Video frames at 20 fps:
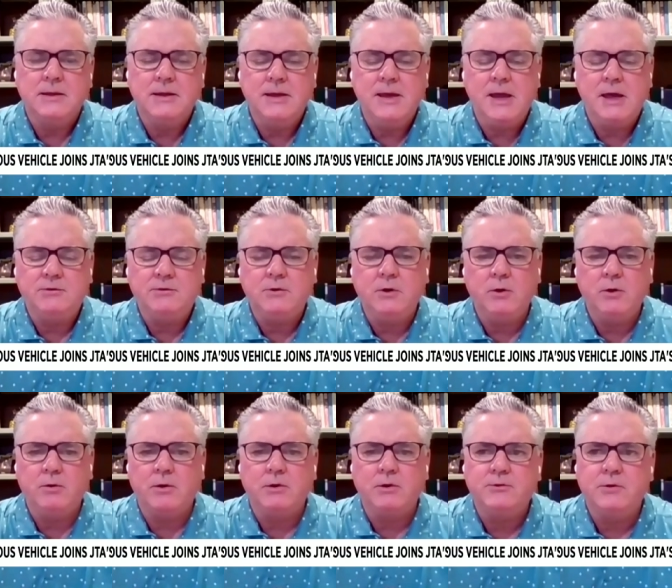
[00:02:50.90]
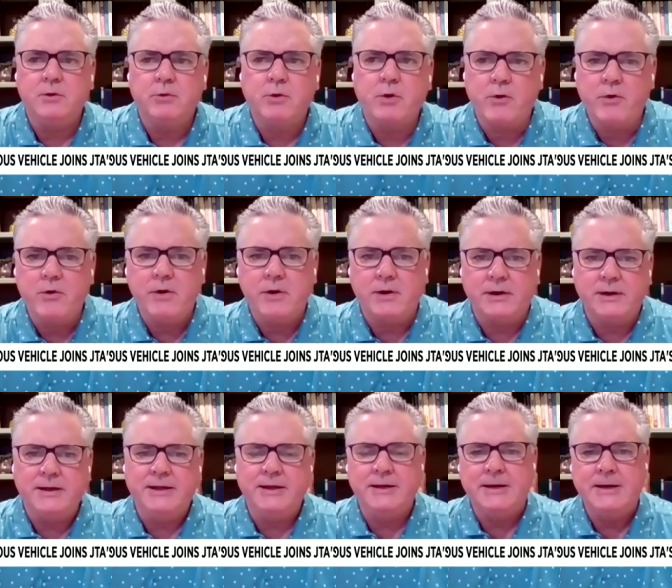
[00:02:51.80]
Yeah, so so
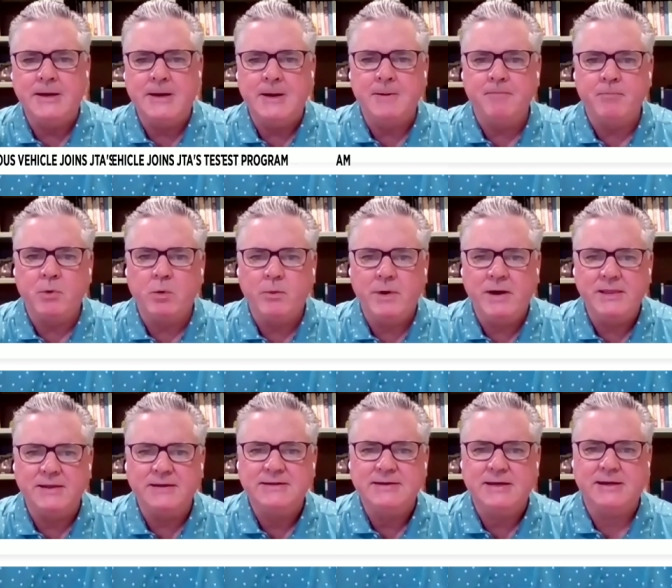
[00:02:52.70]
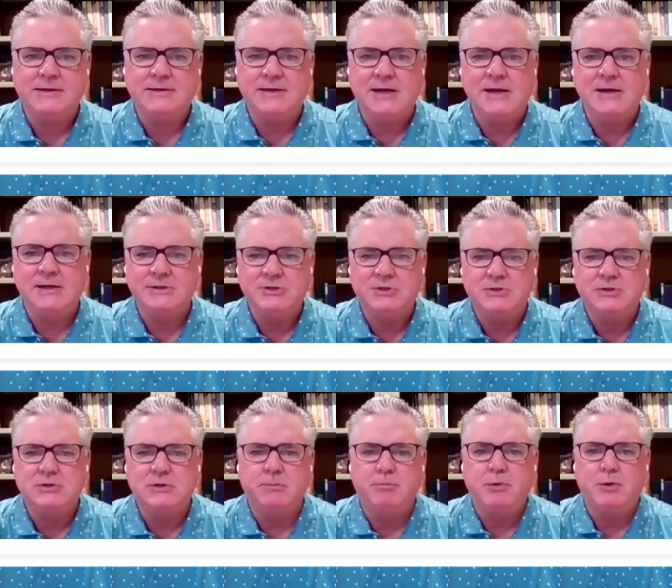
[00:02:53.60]
currently um, the way the technology
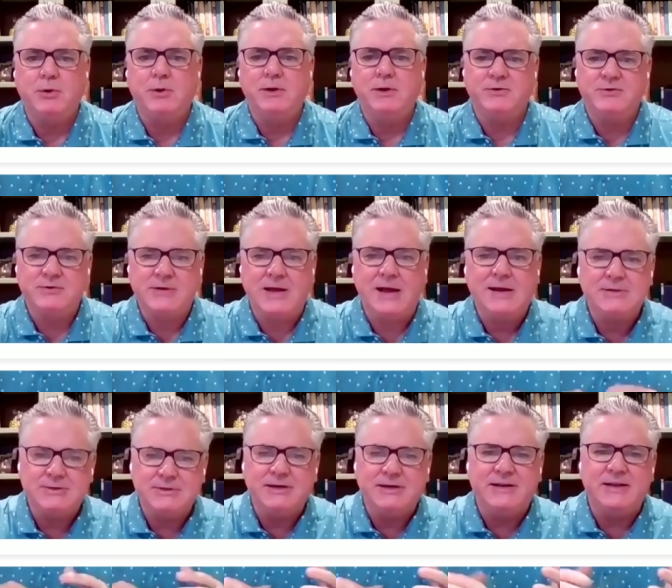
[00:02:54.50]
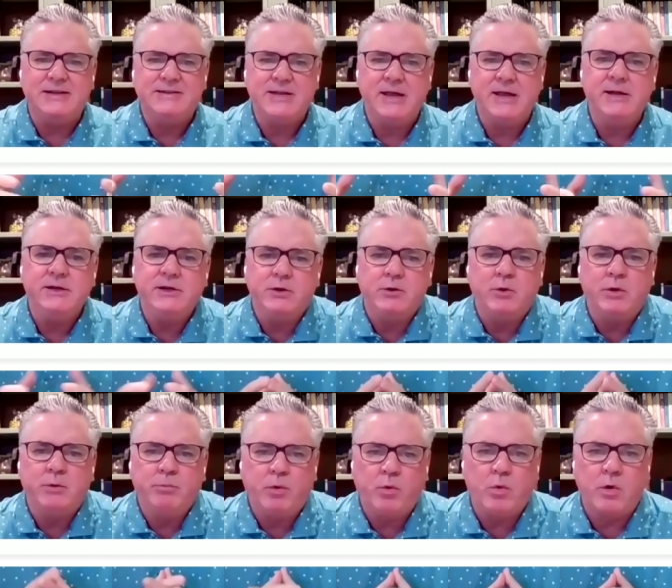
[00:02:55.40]
is deployed, there's actually an attendant
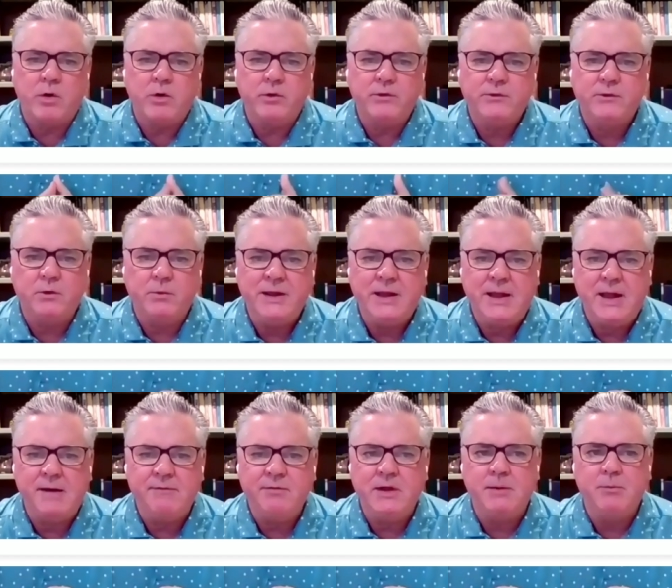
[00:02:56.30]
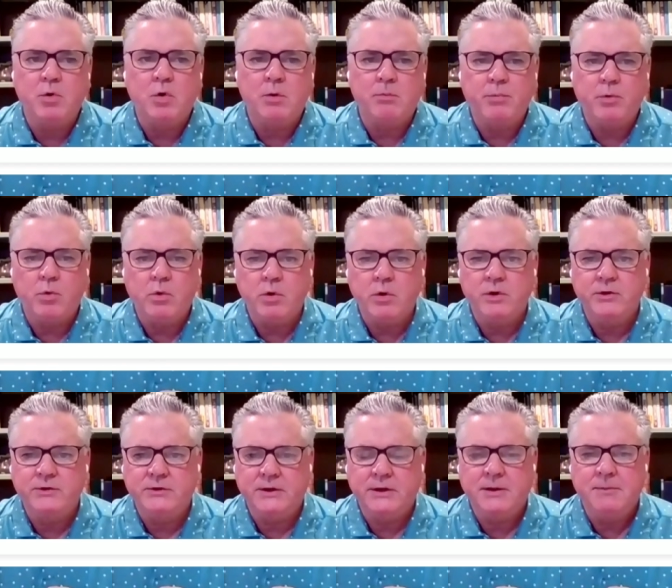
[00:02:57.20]
on board. So we have them on
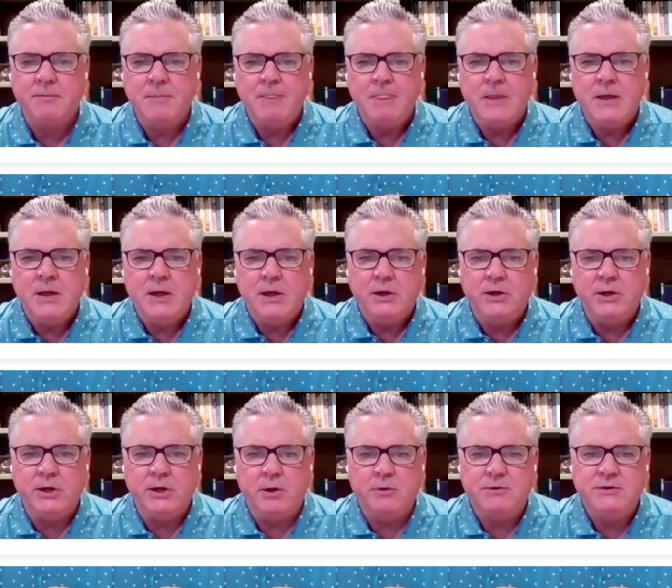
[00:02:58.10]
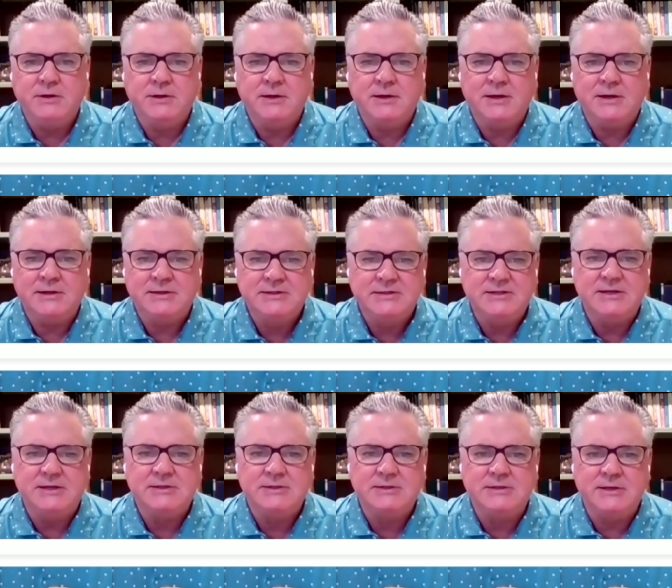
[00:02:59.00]
board to, you know, to
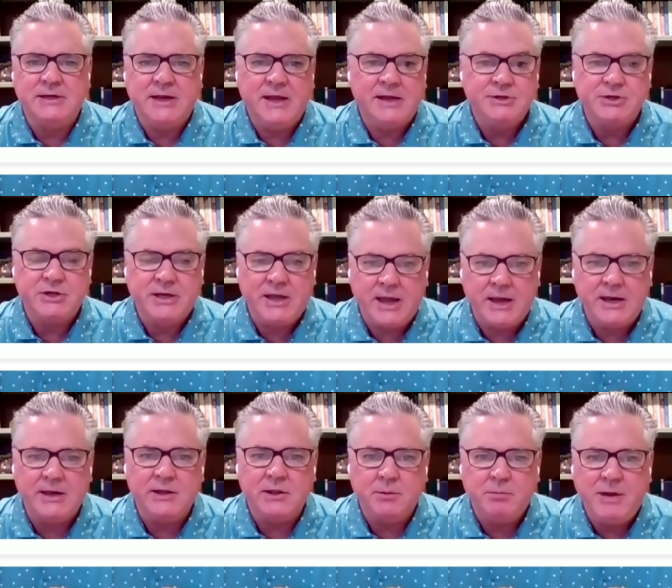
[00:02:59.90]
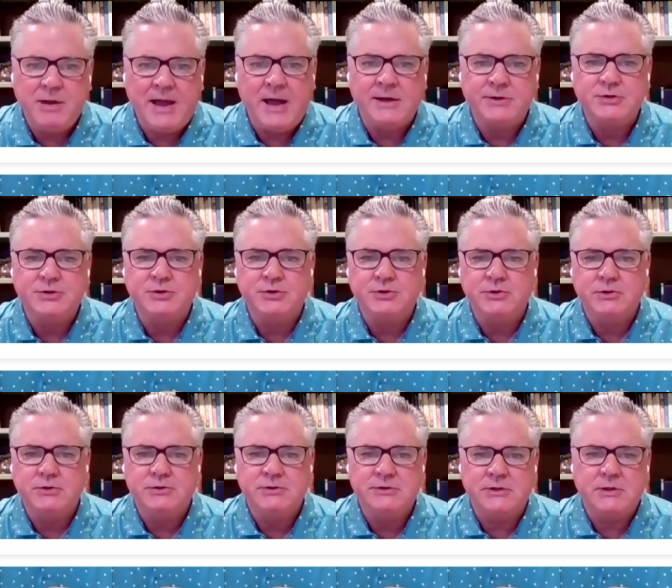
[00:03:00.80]
assist in educating the
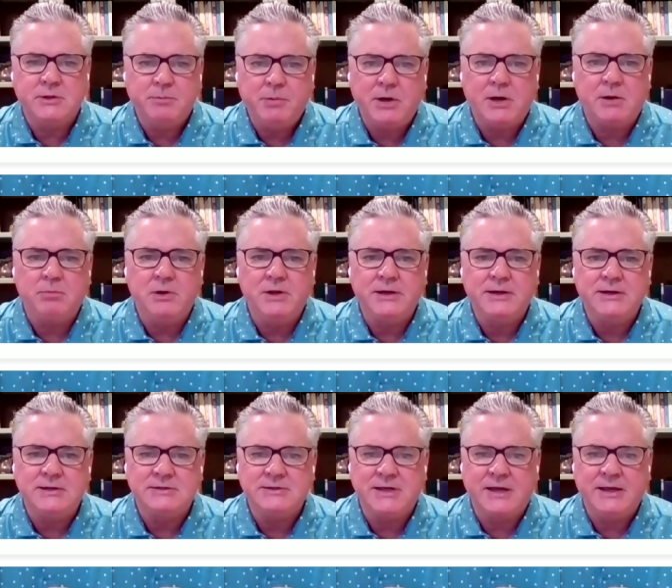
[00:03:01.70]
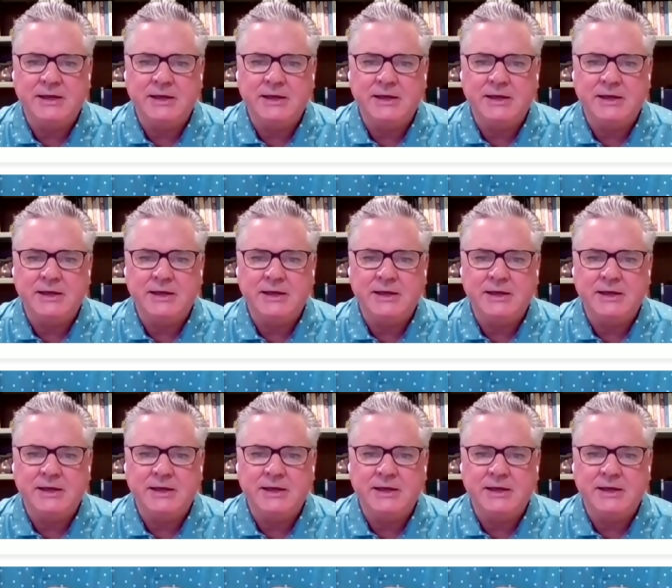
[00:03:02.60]
passengers and the public as they